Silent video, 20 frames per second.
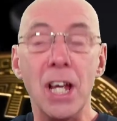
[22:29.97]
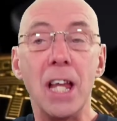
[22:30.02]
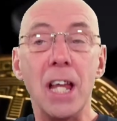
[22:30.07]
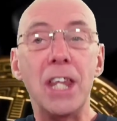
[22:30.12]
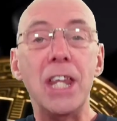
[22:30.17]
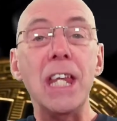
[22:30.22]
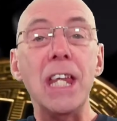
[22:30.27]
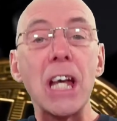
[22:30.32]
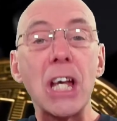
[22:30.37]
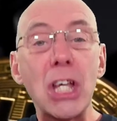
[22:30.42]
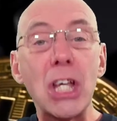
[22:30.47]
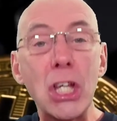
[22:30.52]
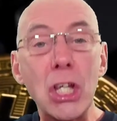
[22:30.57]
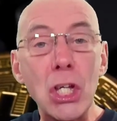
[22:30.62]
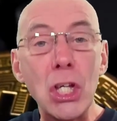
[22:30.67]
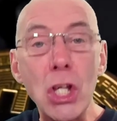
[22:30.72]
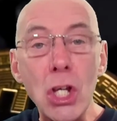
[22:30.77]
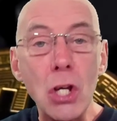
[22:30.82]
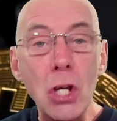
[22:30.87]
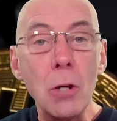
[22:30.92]
the
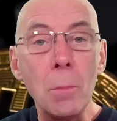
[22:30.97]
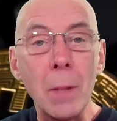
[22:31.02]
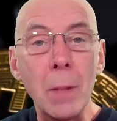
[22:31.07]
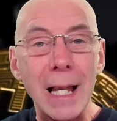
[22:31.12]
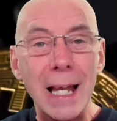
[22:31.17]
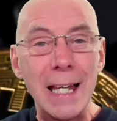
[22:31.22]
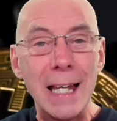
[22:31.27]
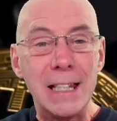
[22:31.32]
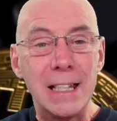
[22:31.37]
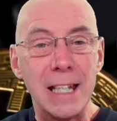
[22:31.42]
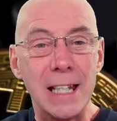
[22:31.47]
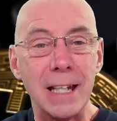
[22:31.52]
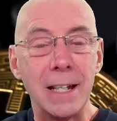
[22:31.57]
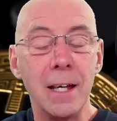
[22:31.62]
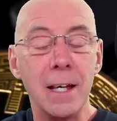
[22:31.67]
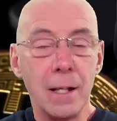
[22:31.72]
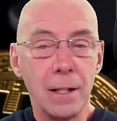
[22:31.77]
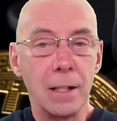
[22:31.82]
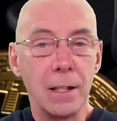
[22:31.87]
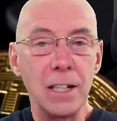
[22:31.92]
accumulating
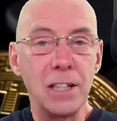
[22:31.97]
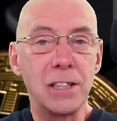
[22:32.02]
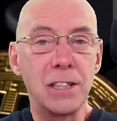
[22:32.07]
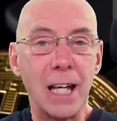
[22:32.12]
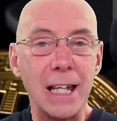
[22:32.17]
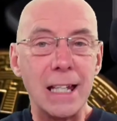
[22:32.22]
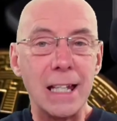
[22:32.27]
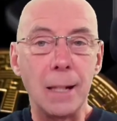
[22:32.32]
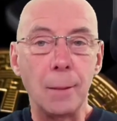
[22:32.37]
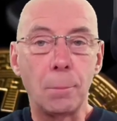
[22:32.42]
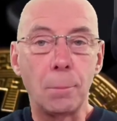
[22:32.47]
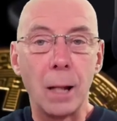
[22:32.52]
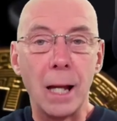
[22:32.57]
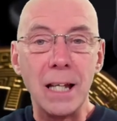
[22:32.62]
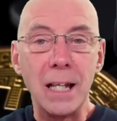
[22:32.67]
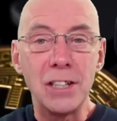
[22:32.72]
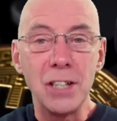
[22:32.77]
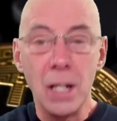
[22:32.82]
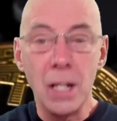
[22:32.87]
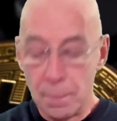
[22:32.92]
that is taking
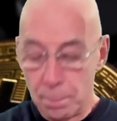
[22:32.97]
place